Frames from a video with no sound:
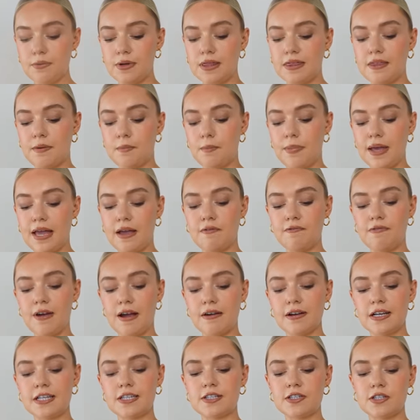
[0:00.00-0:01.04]
with them being
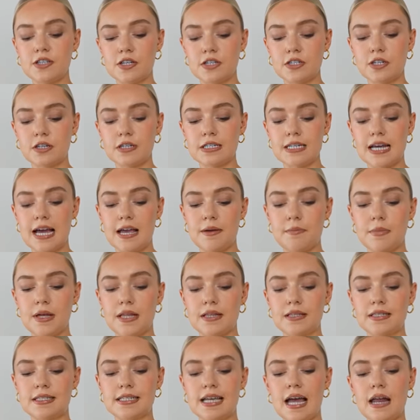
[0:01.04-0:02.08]
very subtle
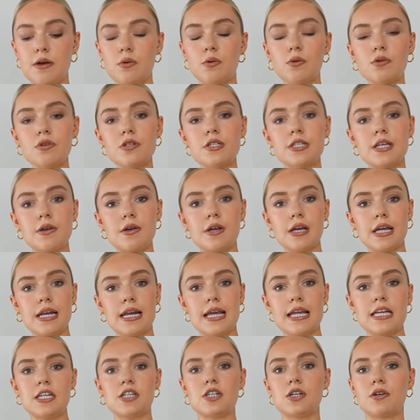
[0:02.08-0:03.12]
diamonds. And also you can
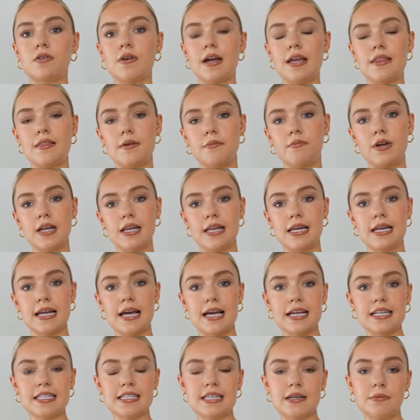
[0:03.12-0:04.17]
integrate them really
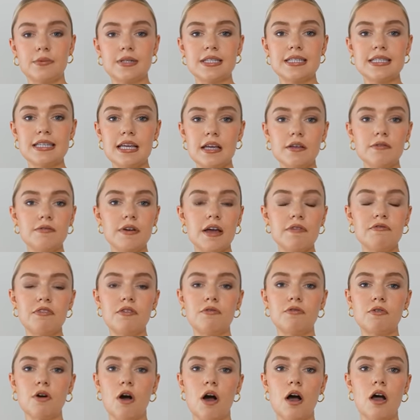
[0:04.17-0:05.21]
nicely with silver. If
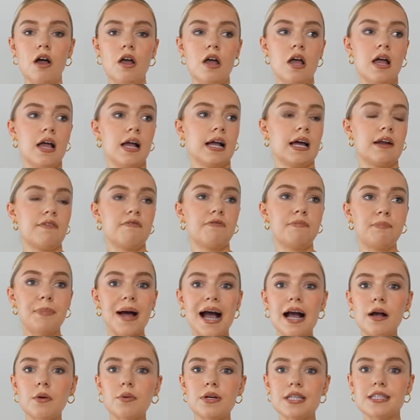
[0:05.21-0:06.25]
you've got kind of a
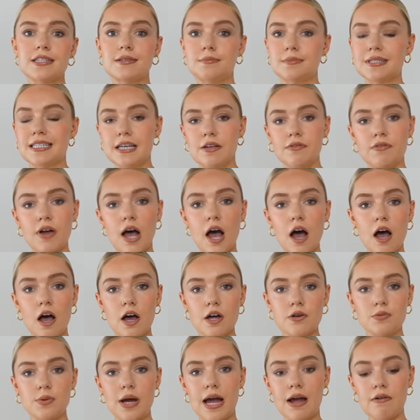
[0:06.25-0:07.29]
bag with some silver
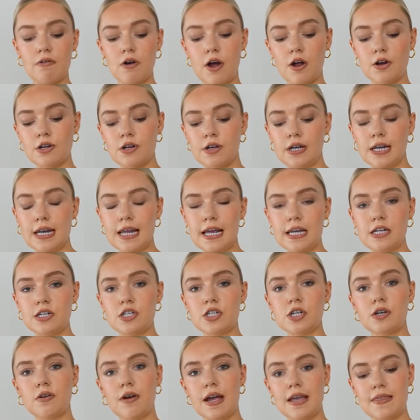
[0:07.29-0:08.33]
hardware on, you can
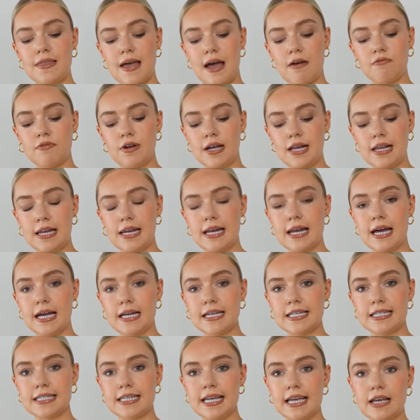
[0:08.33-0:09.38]
integrate that really
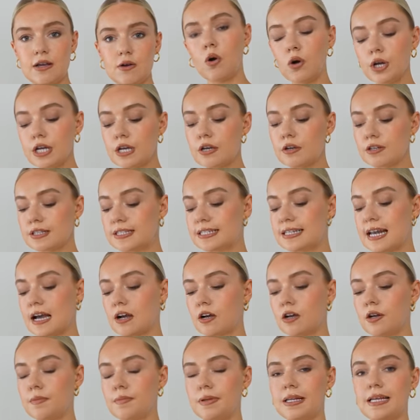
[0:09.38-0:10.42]
nicely. Or you could
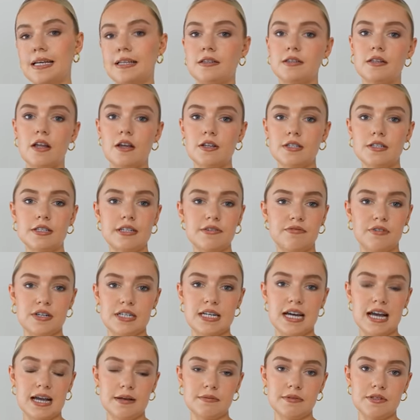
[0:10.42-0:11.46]
stack up lots of different
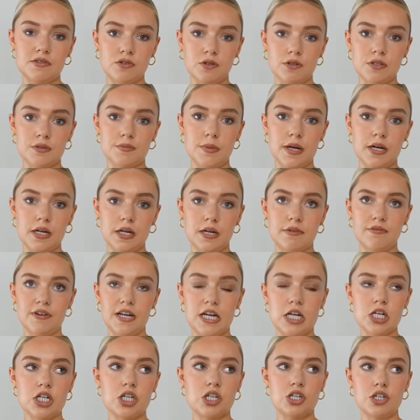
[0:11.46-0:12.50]
types of jewels. Monica
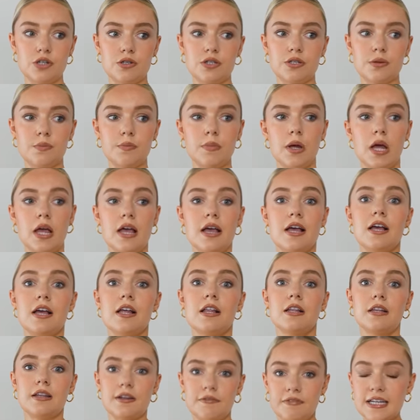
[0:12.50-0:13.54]
Vinader to do some
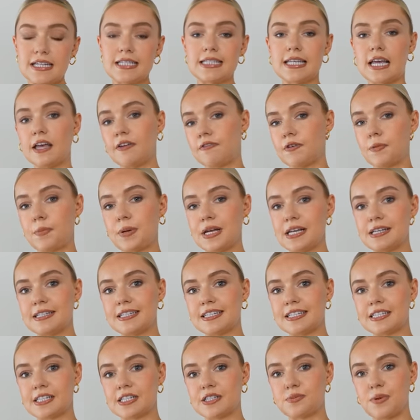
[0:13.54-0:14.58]
lovely silver
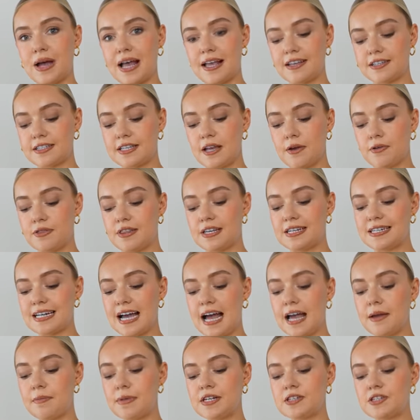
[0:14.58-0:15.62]
pieces as well. So the
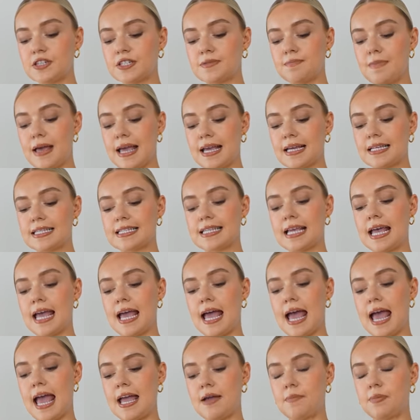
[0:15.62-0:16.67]
diamond just makes
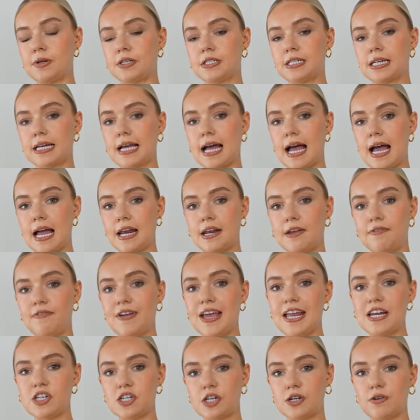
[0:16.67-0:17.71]
it able to kind of
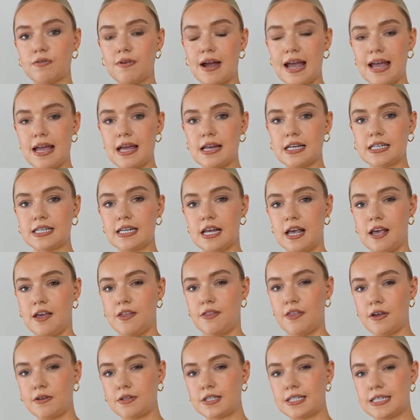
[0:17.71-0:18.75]
integrate
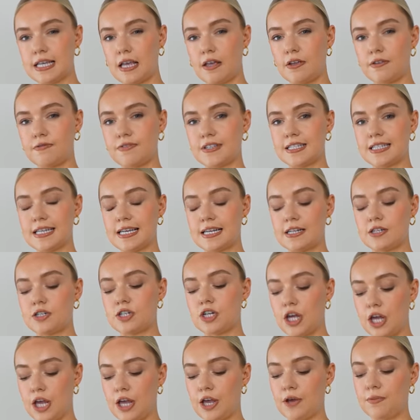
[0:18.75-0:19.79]
those silvers in
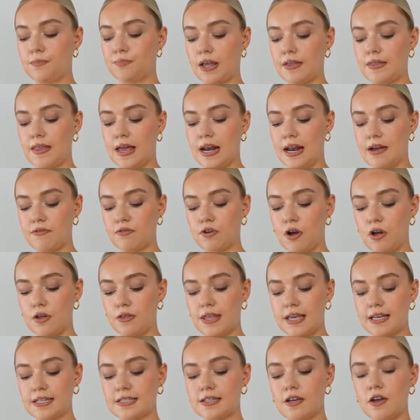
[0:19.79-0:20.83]
too. And then I've got
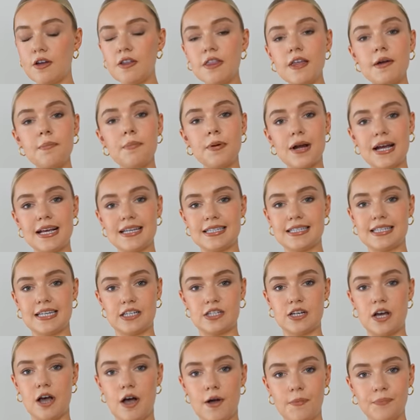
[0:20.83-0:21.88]
this other
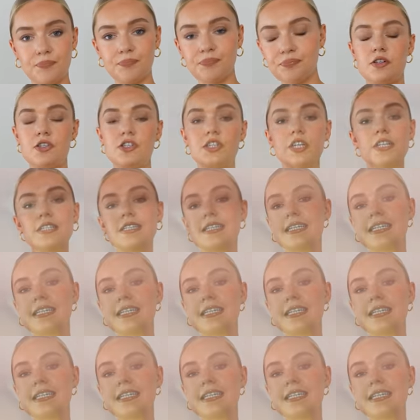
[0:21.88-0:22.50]
bracelet on, just